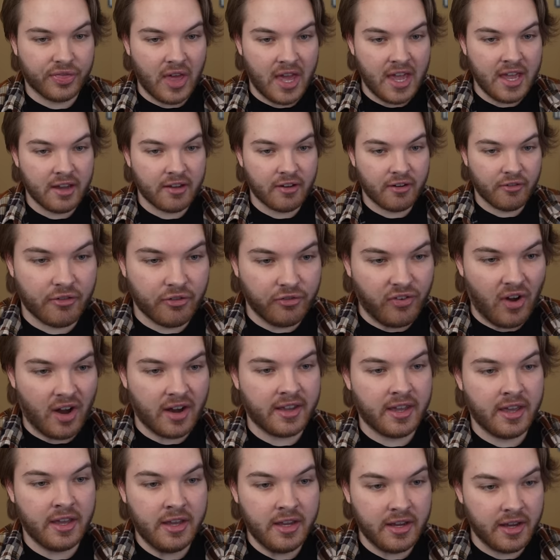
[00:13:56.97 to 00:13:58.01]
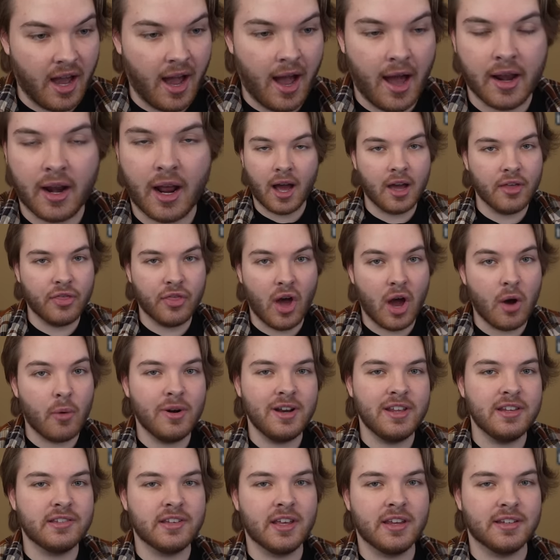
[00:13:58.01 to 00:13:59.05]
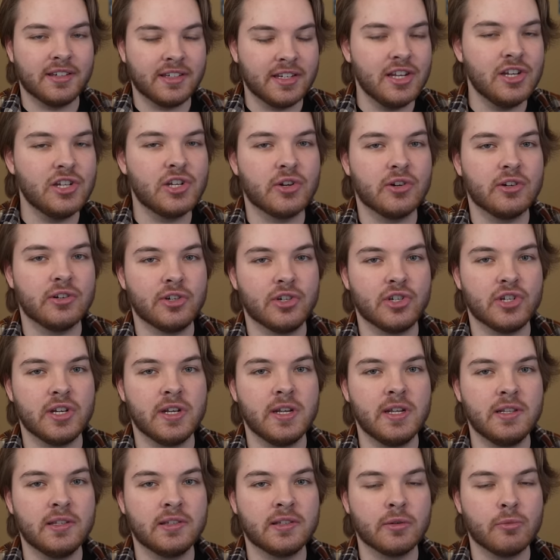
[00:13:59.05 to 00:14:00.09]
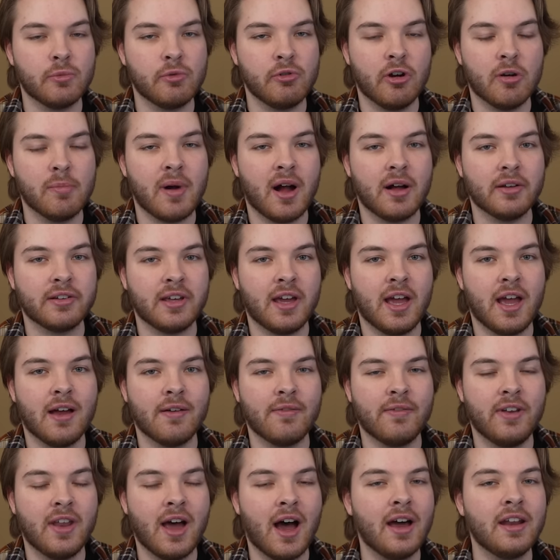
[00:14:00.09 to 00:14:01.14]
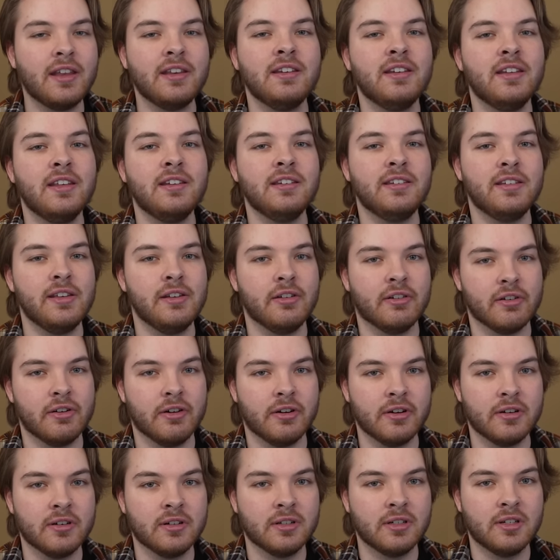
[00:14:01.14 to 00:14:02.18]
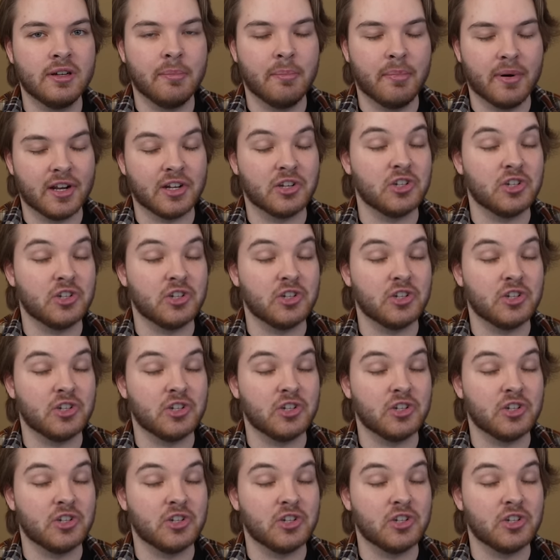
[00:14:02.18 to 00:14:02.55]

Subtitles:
Thank fucking God. I thought when he said t-shirt and jeans, we were about to have not an interior, but